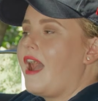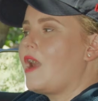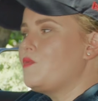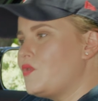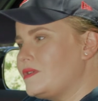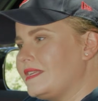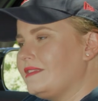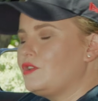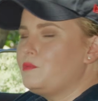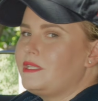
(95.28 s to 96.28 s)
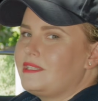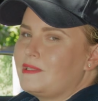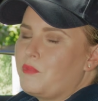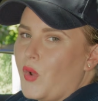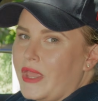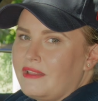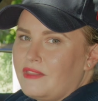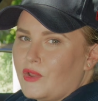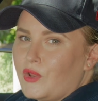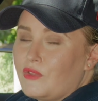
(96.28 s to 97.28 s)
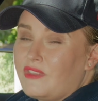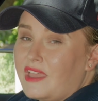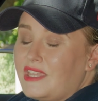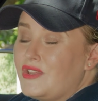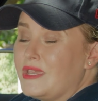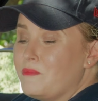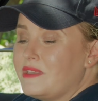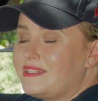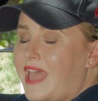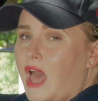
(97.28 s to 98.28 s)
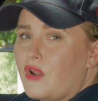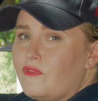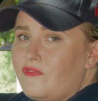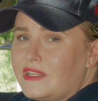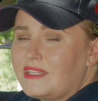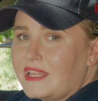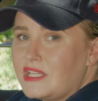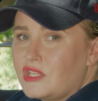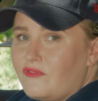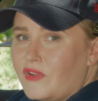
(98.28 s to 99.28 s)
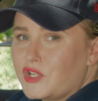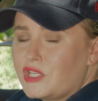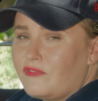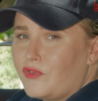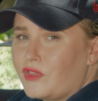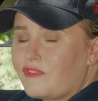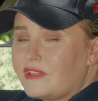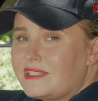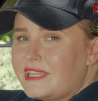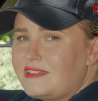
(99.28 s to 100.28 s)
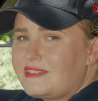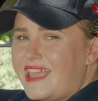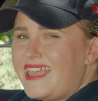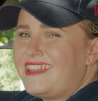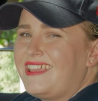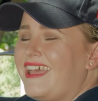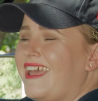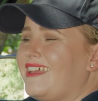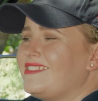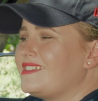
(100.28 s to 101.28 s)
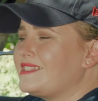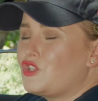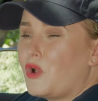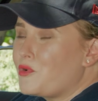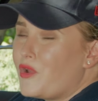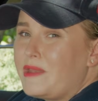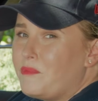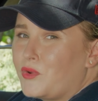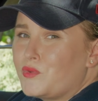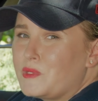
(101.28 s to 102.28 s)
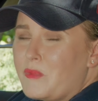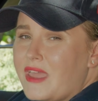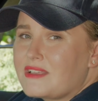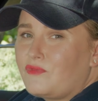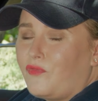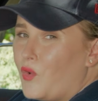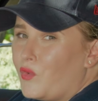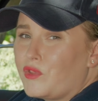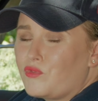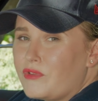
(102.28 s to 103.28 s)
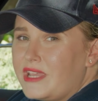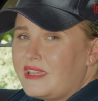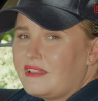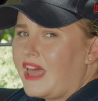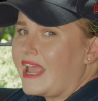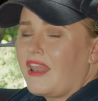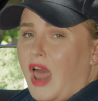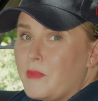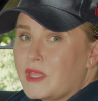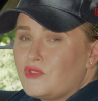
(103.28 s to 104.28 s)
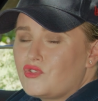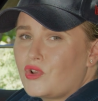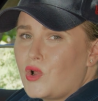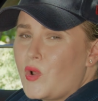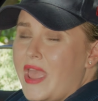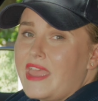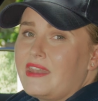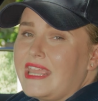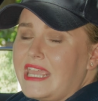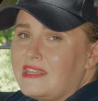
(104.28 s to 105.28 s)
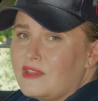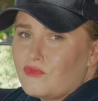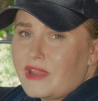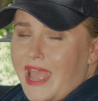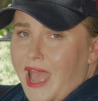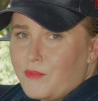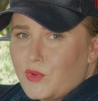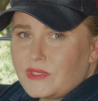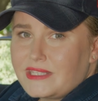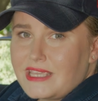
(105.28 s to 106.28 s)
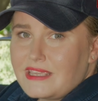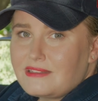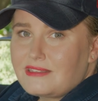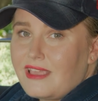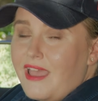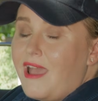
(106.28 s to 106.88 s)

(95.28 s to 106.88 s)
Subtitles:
I was a little bit disappointed though that you miss out on ventilation function for the front seats and just top grade model specs for the rear, like climate control and heated rear outboard seats.